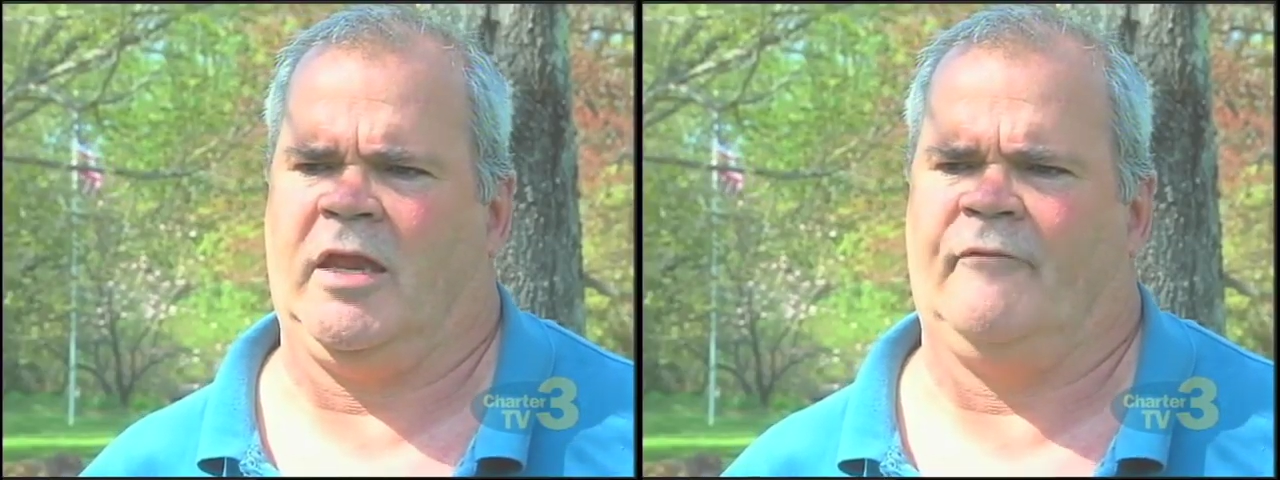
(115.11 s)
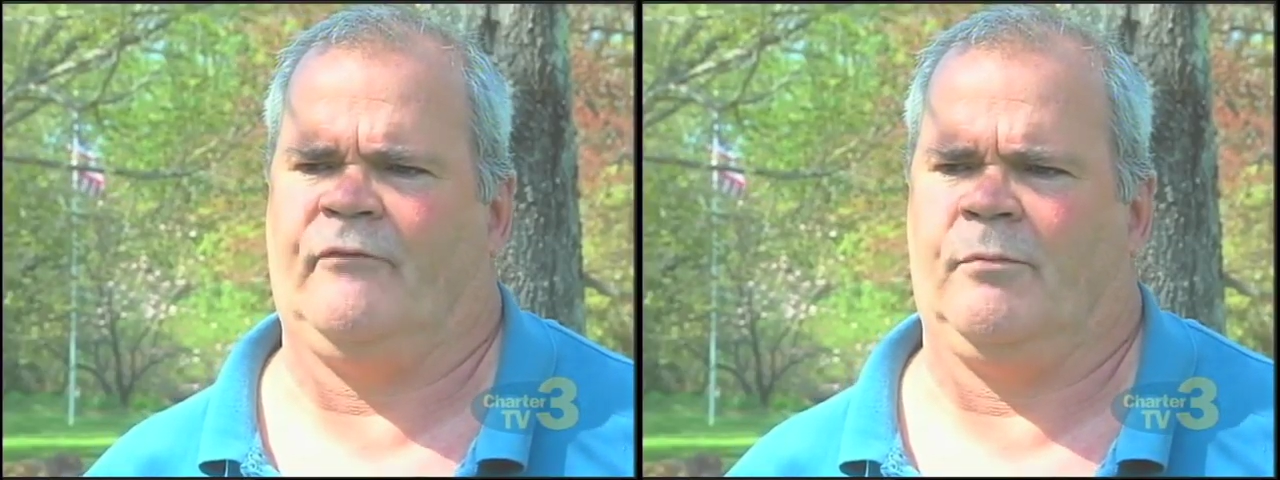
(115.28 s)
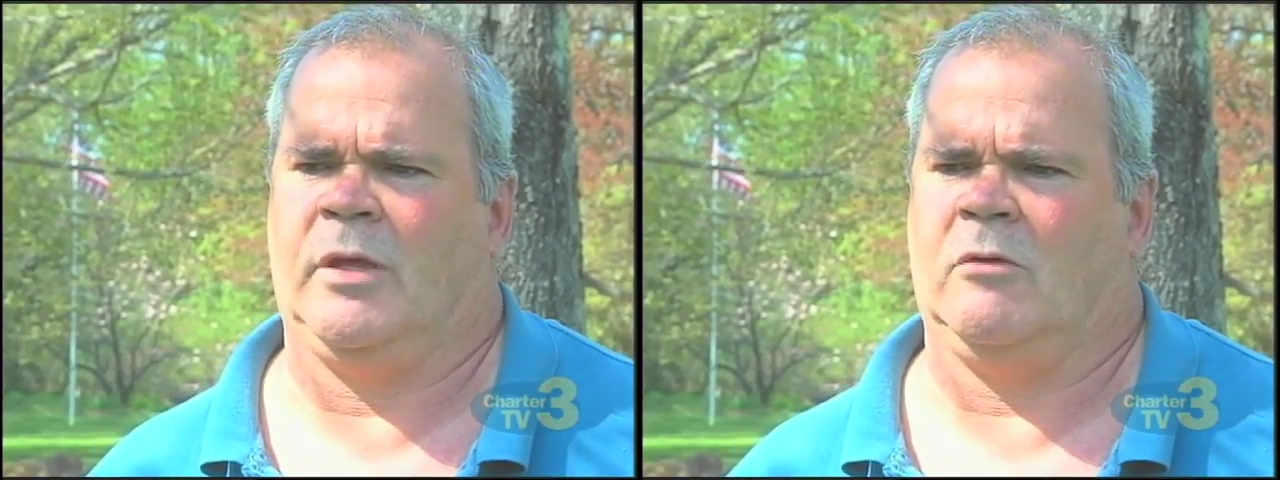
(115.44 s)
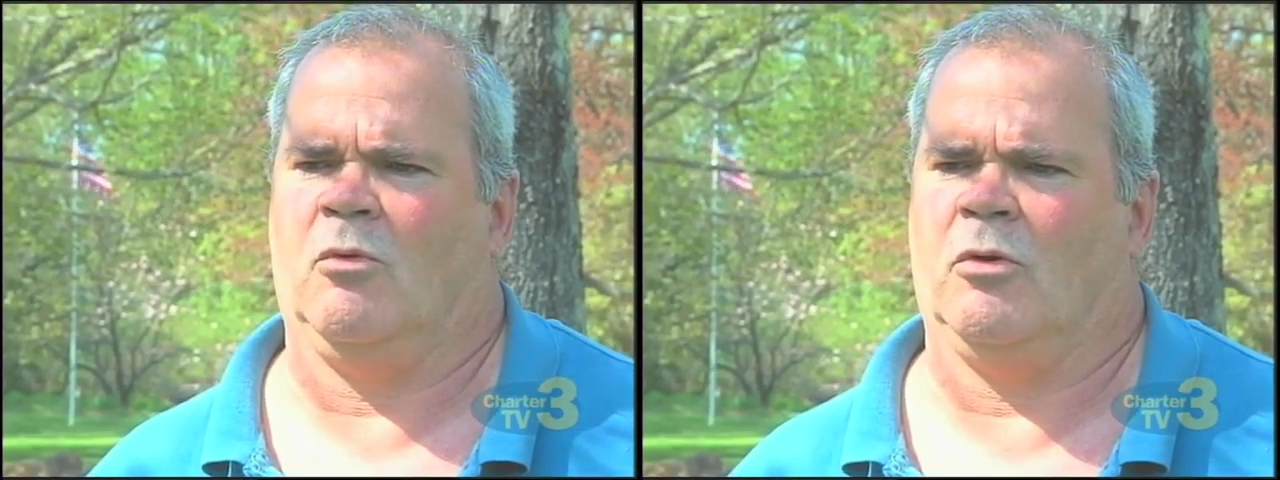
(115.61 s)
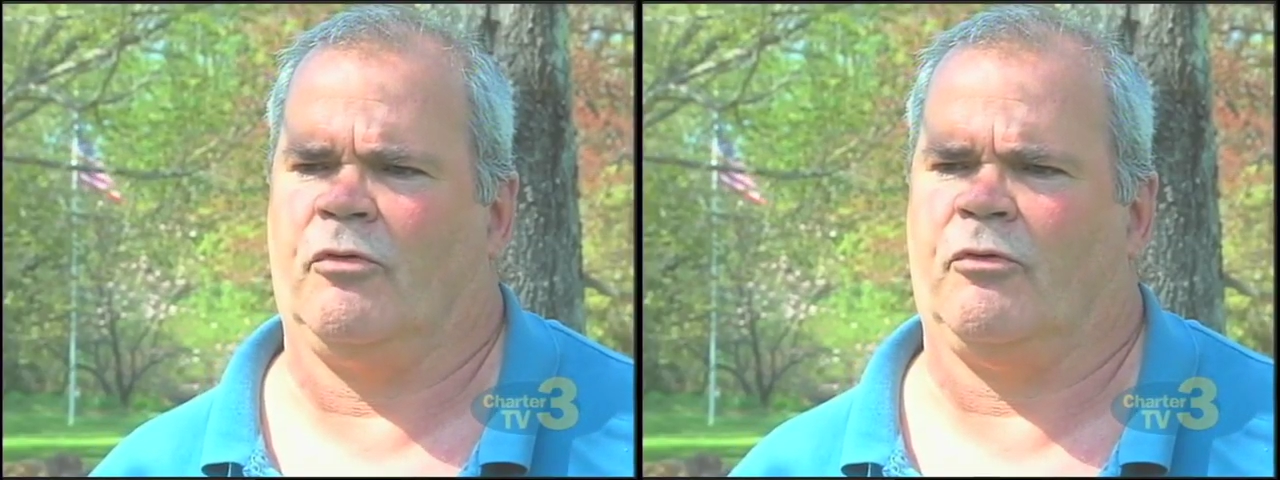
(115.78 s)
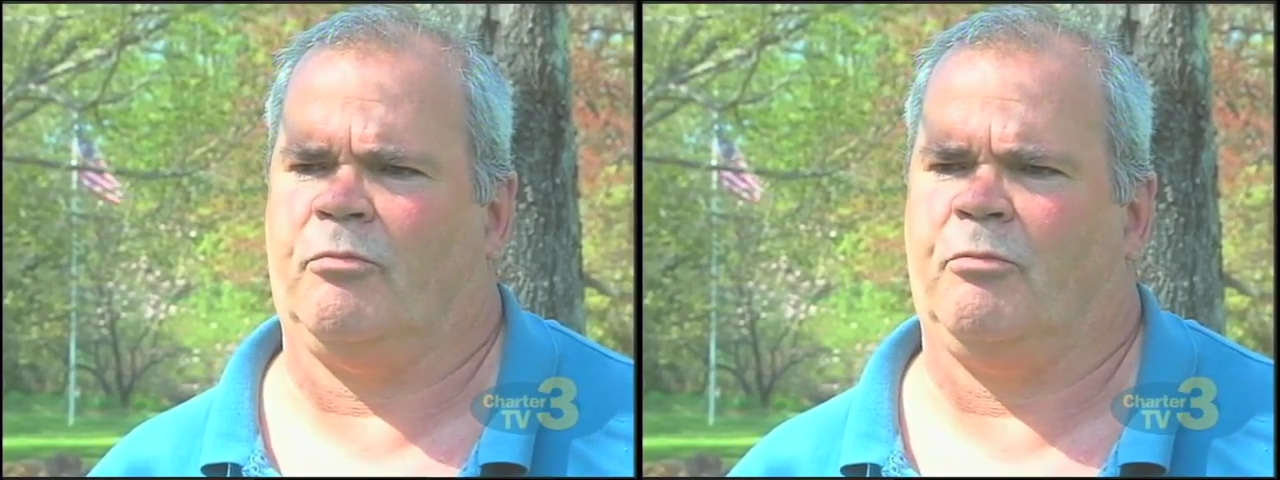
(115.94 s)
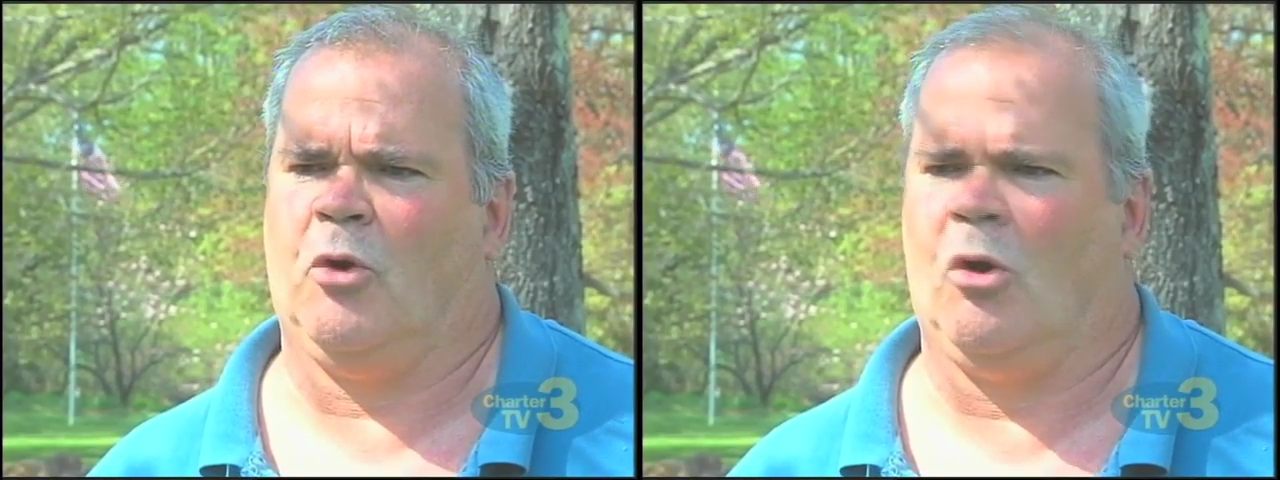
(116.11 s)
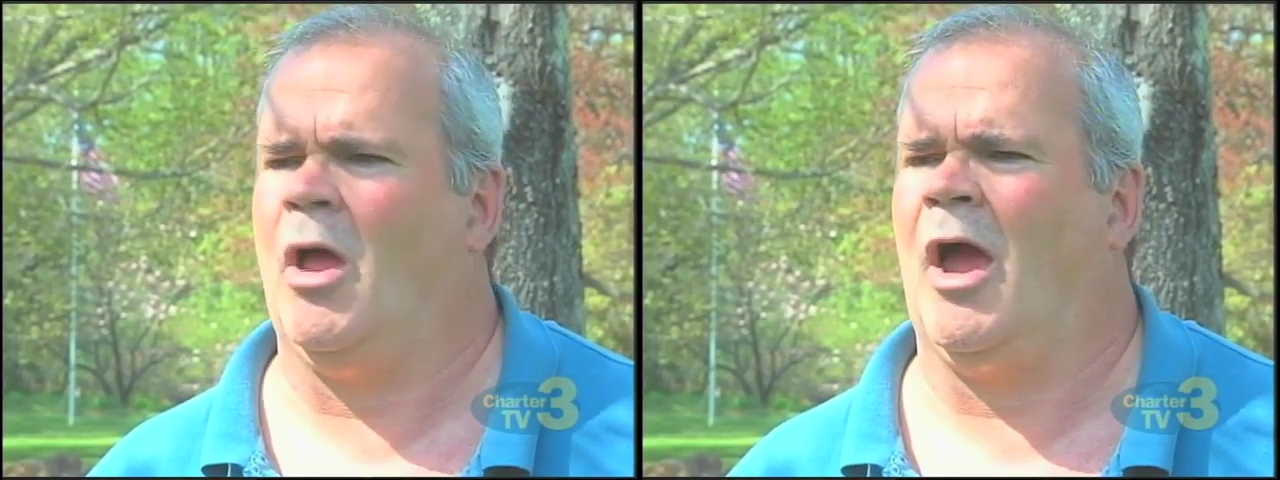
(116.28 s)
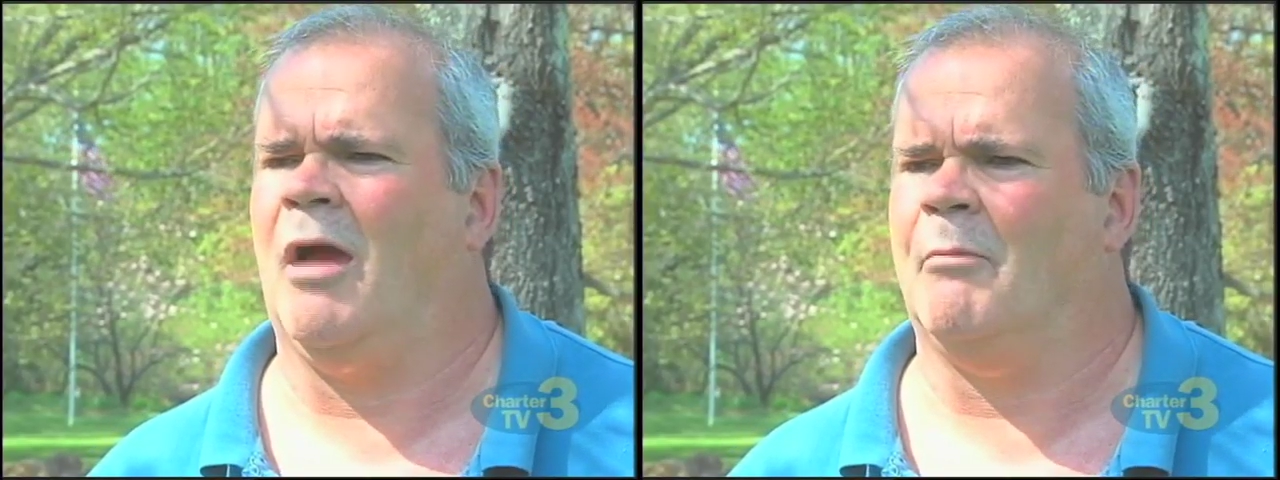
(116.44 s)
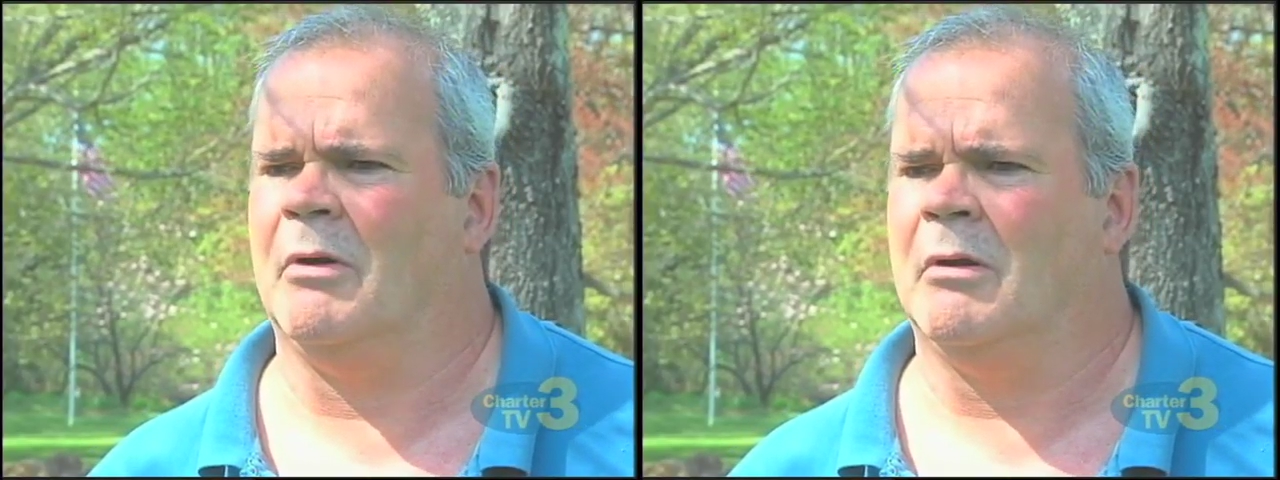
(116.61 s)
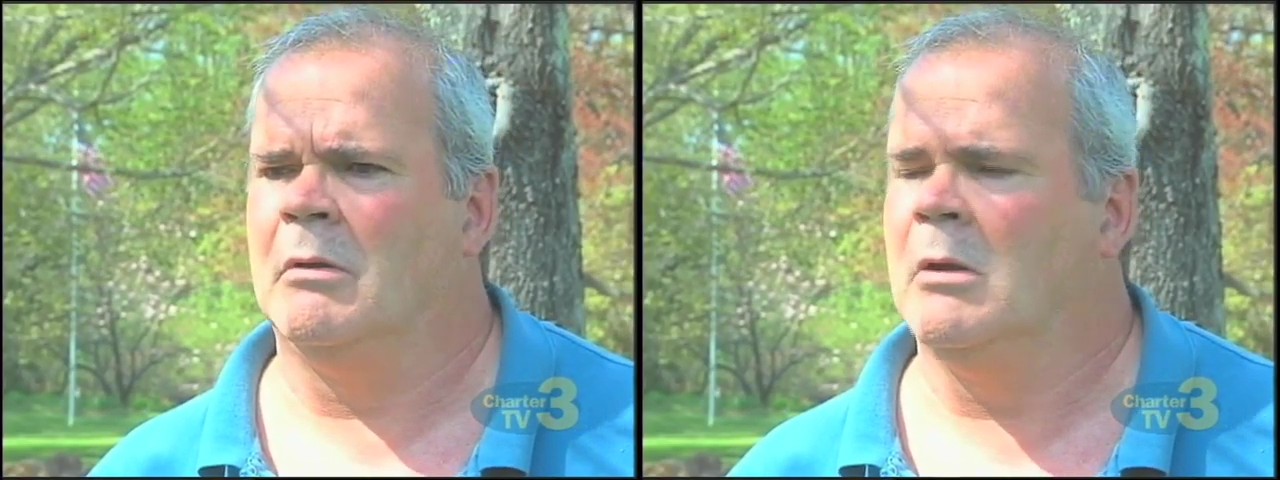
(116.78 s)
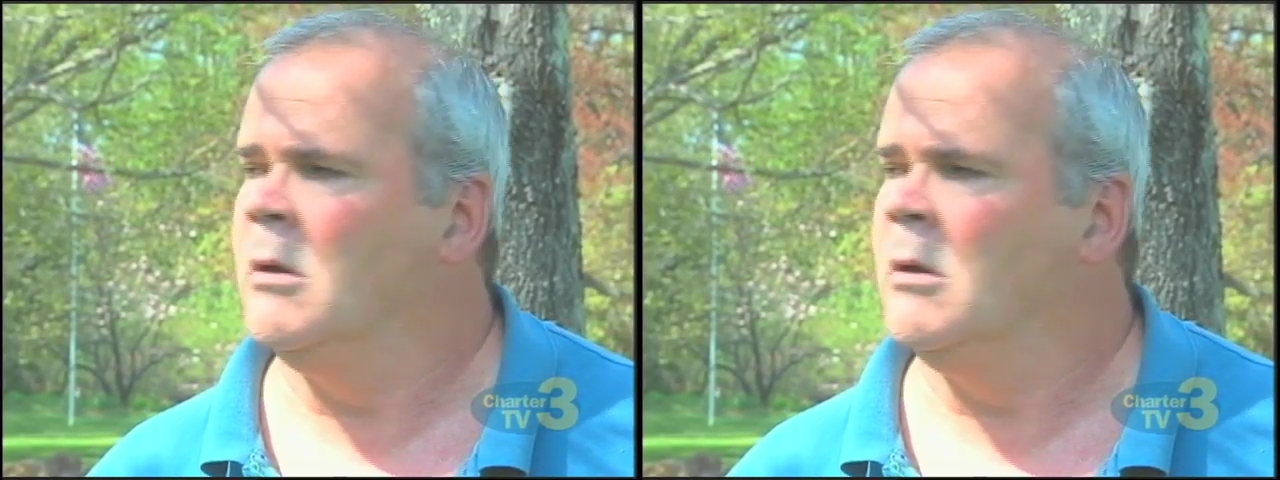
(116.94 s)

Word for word: infamy was Pearl Harbor.